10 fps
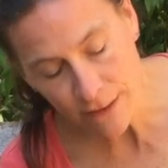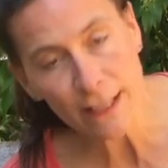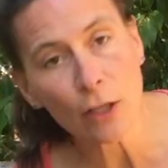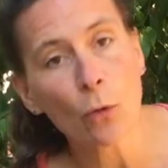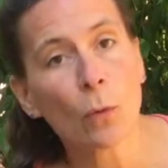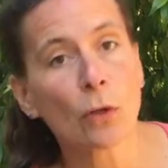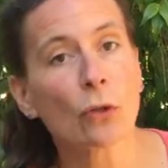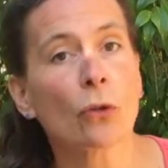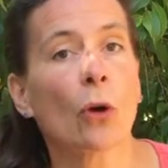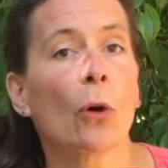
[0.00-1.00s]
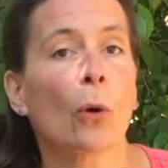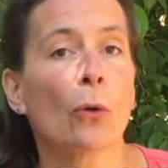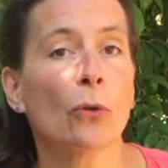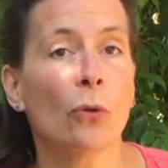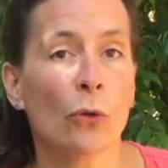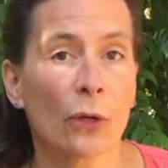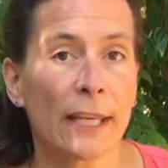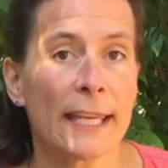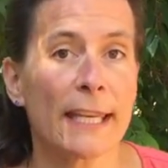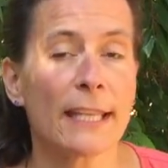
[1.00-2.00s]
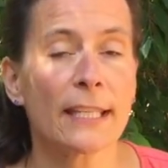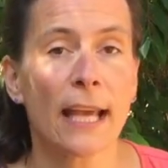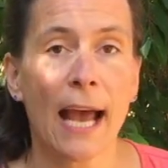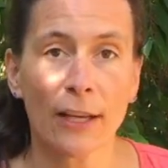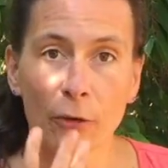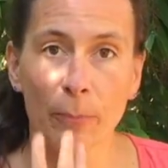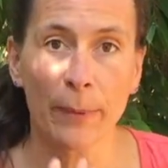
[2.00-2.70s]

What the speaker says: first thing you want to go to look is at her